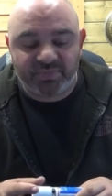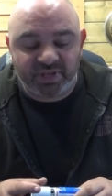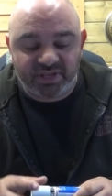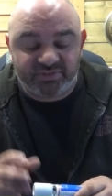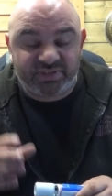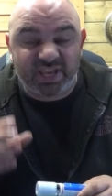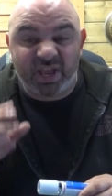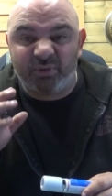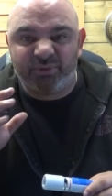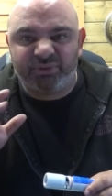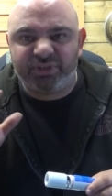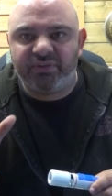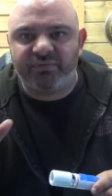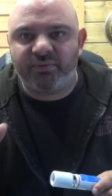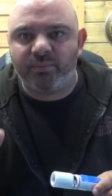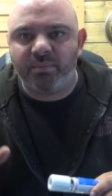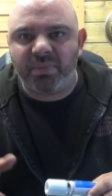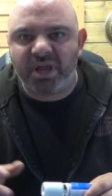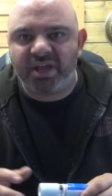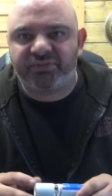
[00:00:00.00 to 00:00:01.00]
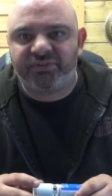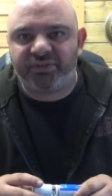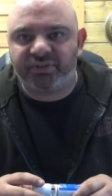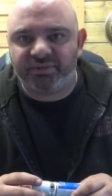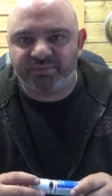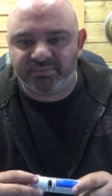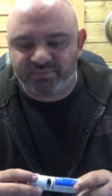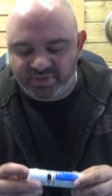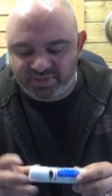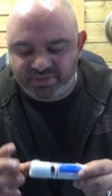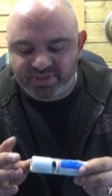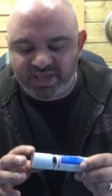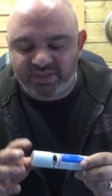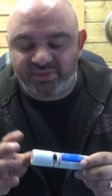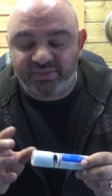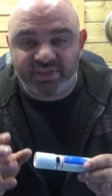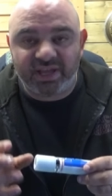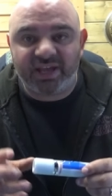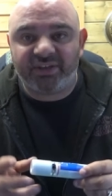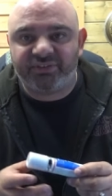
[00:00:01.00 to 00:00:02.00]
It sounds even better
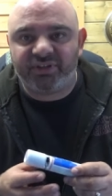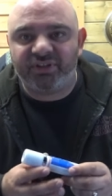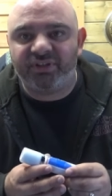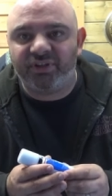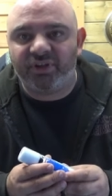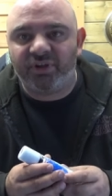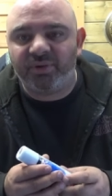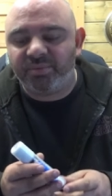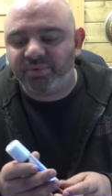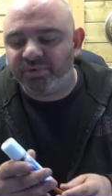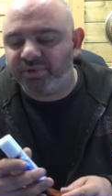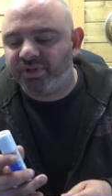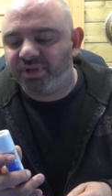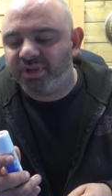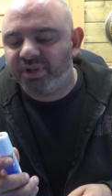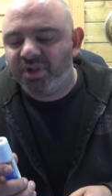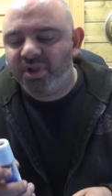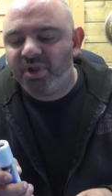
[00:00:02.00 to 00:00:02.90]
than that in the open.